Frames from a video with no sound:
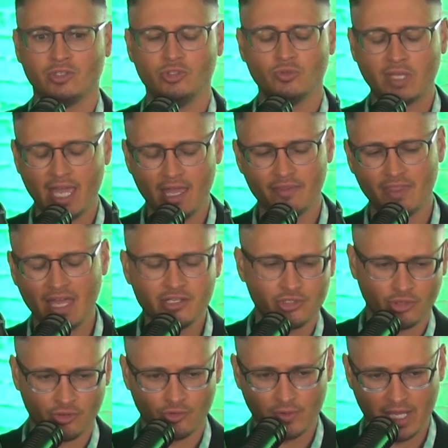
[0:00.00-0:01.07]
you can't then
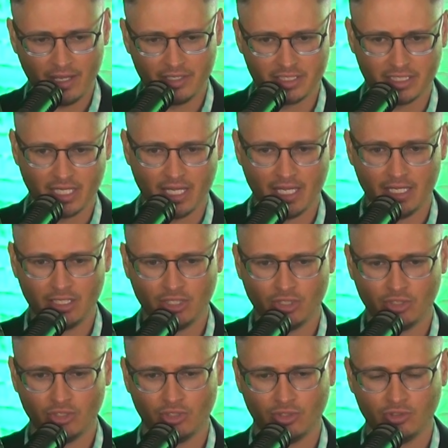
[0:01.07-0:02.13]
turn around and say,
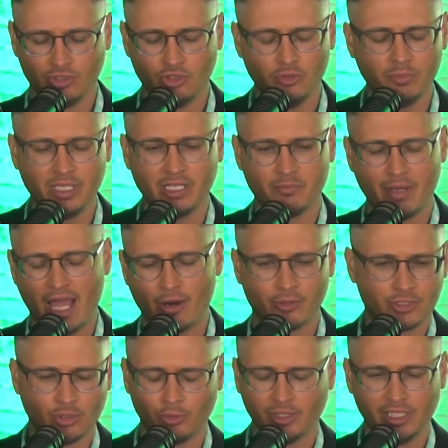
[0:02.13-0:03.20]
you being in power
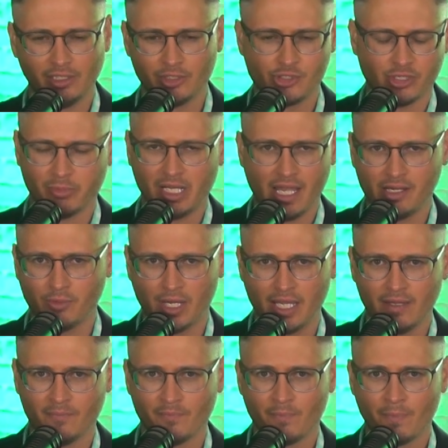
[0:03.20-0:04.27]
is totally illegitimate
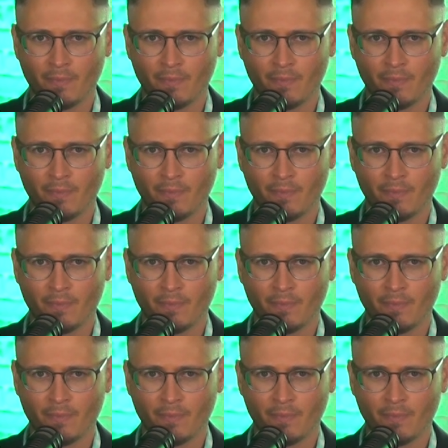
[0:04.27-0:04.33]
anyway,